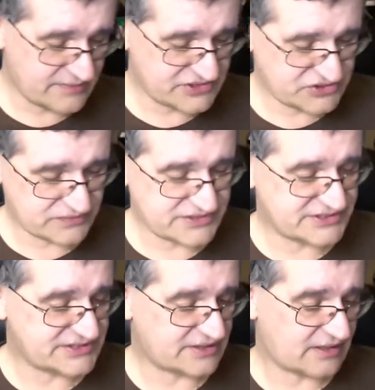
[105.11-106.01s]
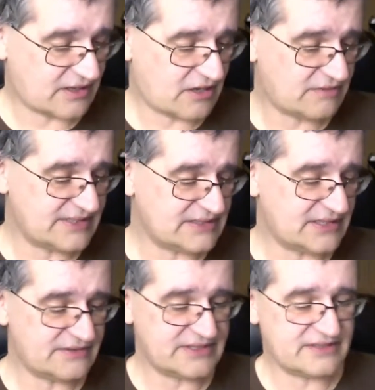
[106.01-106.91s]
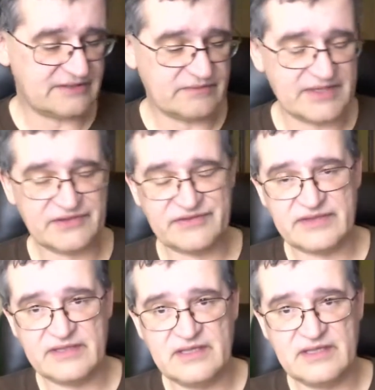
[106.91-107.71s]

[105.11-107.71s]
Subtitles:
which was already loaded with